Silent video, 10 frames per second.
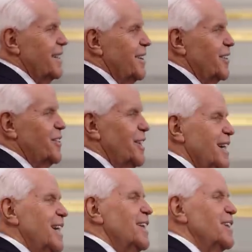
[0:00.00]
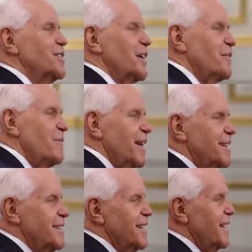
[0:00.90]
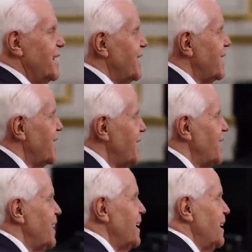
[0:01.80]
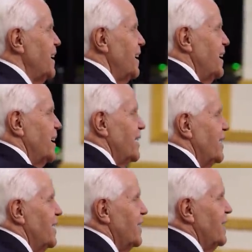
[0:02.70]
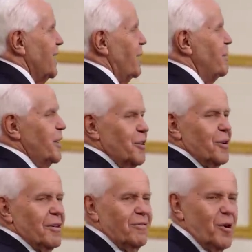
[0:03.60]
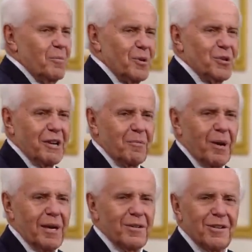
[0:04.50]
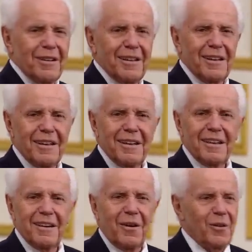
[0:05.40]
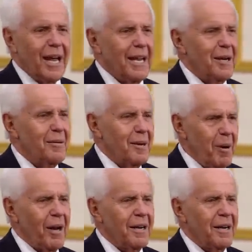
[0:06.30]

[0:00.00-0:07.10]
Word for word: until you get in the secret place. Right. Yes, How many of you are going to form your secret place? Amen. Hold your hand up. Come on.